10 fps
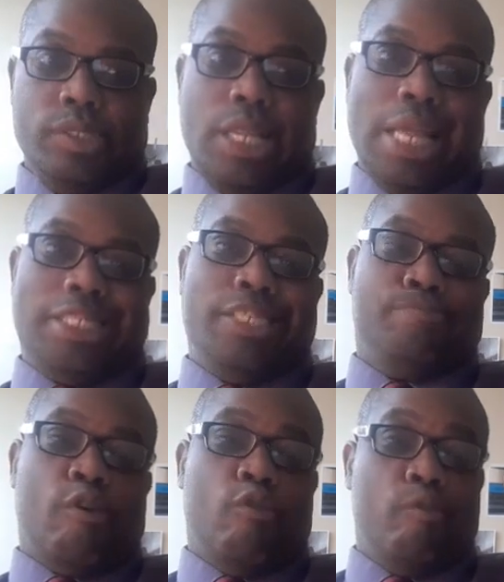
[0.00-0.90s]
And she
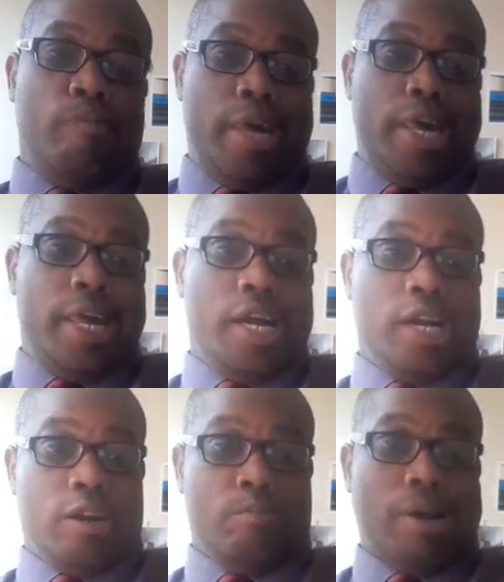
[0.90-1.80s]
brought with me
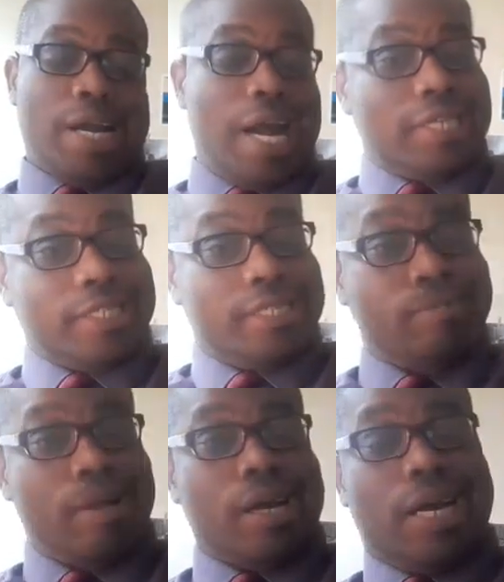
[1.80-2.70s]
her, my cousin.
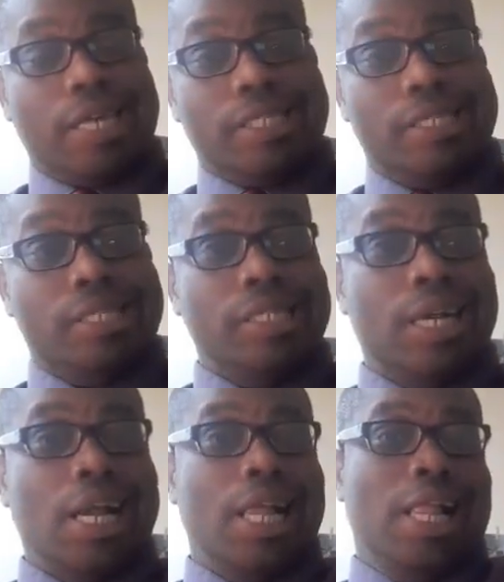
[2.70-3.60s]
My cousin
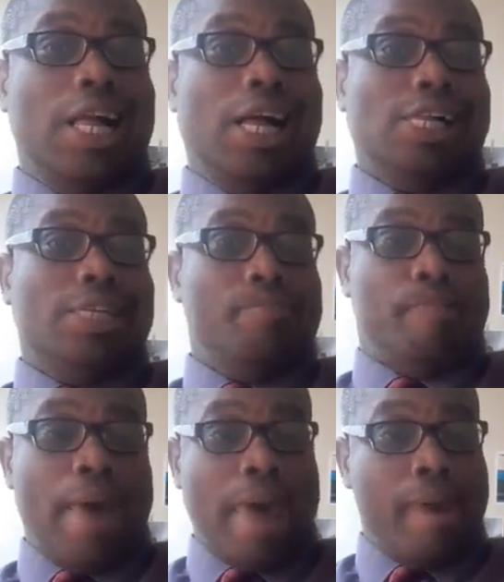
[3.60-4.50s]

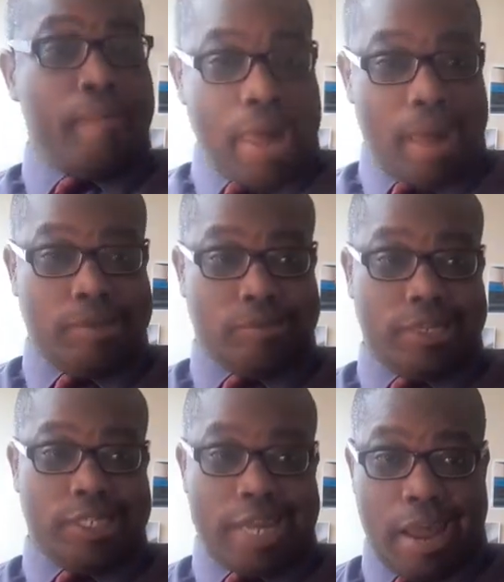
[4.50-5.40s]
Bam Bam is what
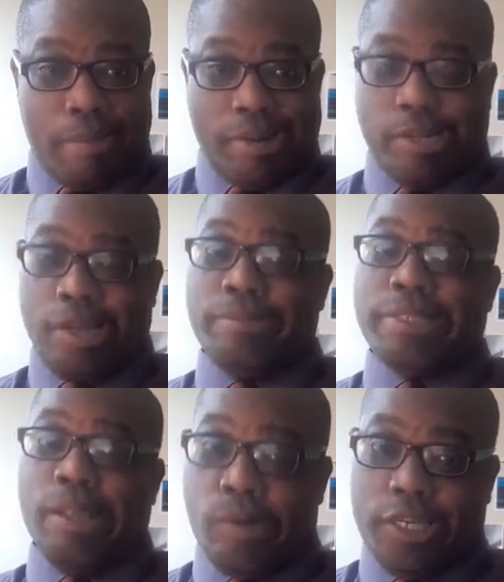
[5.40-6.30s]
his name is. It
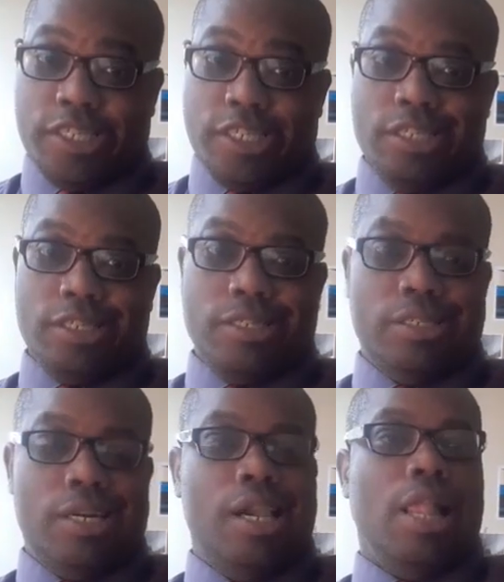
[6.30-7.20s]
was Lewis
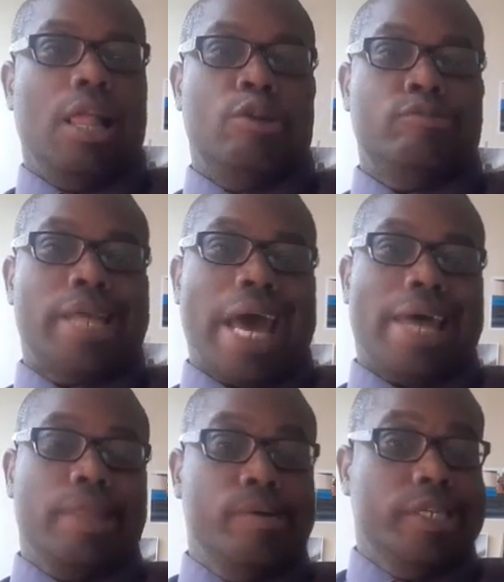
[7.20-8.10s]
old
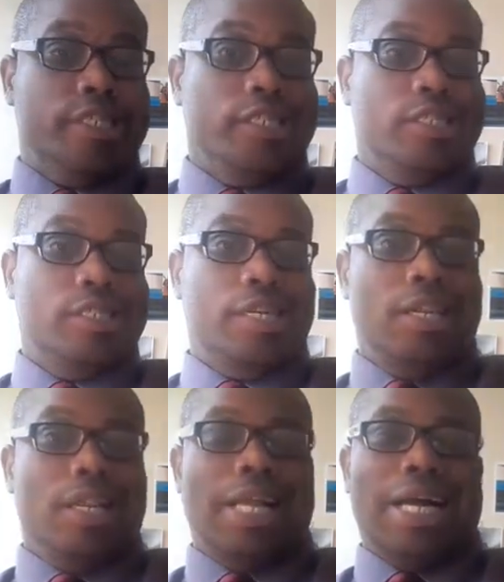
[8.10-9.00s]
Dot Lewis.
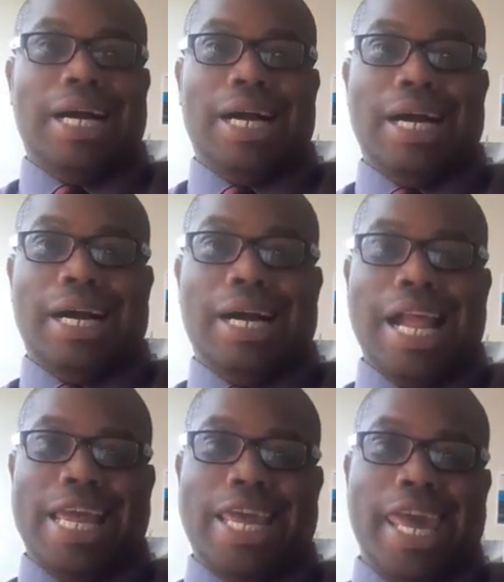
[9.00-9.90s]
Uh,
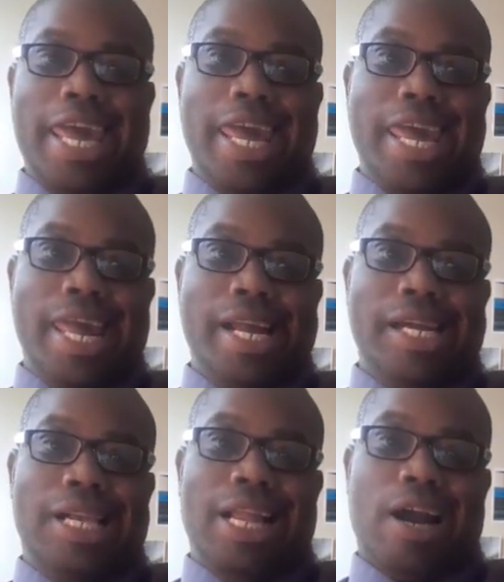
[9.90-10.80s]
and he
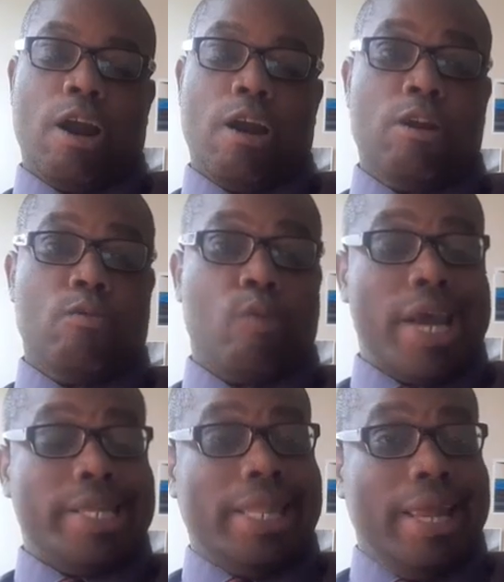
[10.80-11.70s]
heard,
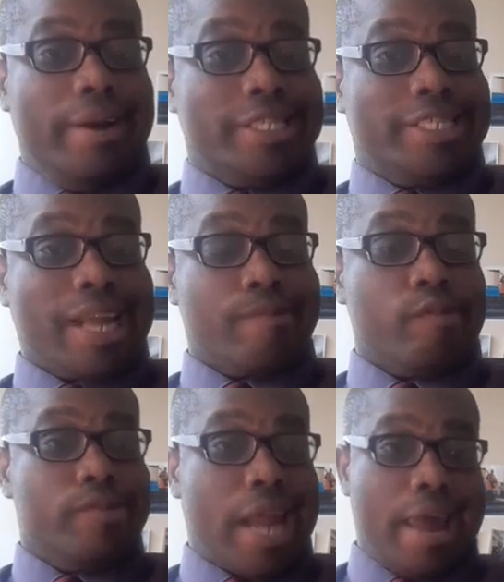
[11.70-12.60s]
read the lyrics that I
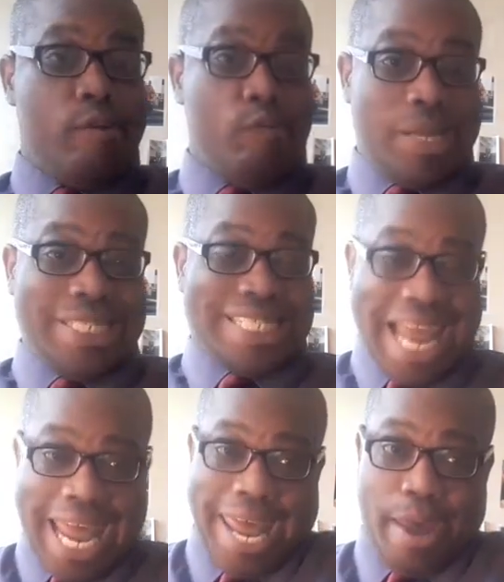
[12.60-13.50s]
wrote down one
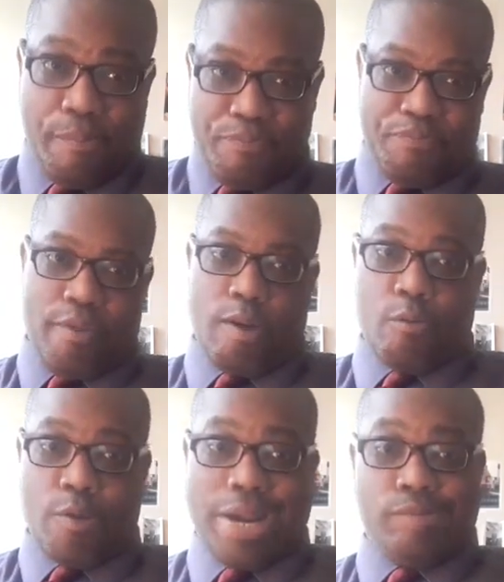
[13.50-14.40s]
time,
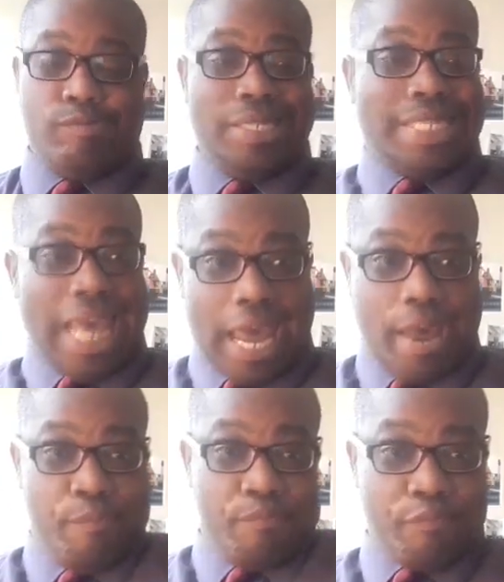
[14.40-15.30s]
read them one
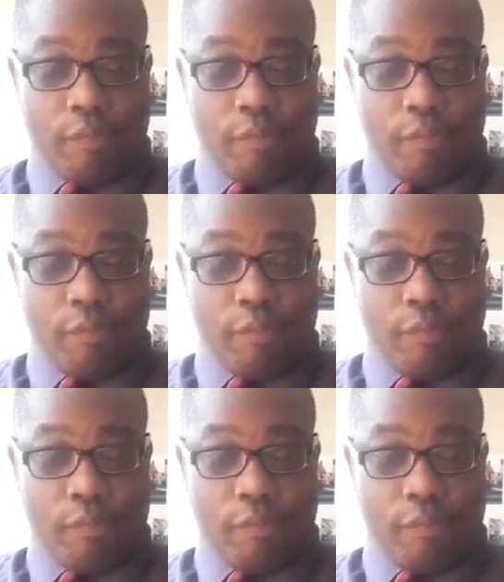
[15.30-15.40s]
time,